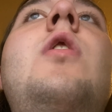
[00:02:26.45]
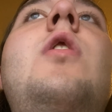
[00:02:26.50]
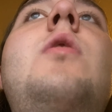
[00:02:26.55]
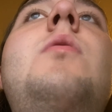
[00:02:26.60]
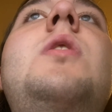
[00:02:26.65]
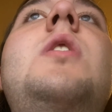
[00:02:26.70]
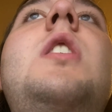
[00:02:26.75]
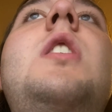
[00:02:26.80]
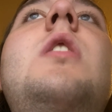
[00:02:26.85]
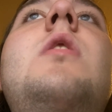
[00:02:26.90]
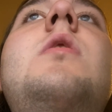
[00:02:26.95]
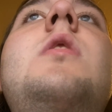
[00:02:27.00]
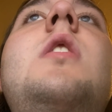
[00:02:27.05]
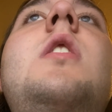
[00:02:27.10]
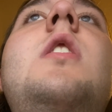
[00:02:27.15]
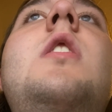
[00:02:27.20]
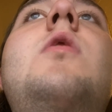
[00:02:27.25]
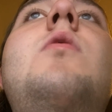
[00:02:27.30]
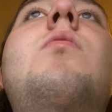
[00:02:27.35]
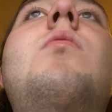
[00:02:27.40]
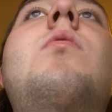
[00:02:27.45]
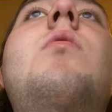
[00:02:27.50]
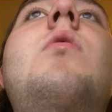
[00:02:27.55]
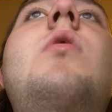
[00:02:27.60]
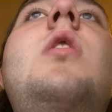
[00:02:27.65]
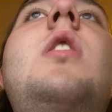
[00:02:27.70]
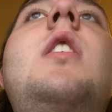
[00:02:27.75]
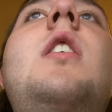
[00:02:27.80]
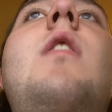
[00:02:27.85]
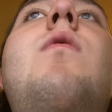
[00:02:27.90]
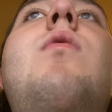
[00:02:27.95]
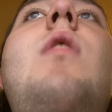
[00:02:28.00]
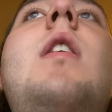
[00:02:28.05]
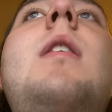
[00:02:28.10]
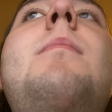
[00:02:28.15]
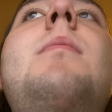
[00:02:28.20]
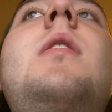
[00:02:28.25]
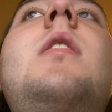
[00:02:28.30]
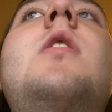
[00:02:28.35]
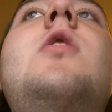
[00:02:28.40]
who was guilty of
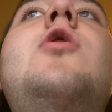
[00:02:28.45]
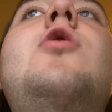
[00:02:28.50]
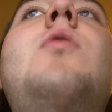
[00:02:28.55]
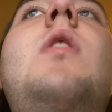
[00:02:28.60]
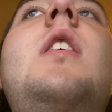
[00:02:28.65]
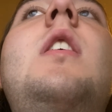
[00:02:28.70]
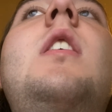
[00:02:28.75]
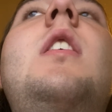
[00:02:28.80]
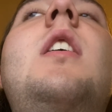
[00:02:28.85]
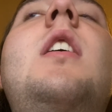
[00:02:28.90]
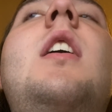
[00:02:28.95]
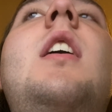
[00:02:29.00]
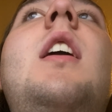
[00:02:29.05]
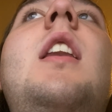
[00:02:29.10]
raping and strangling